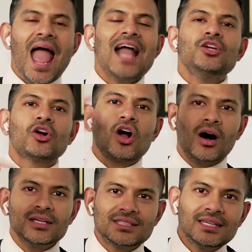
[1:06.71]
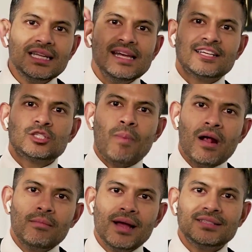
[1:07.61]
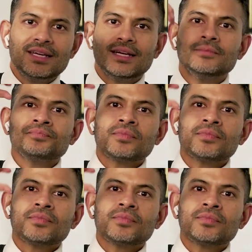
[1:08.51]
And you're constantly experimenting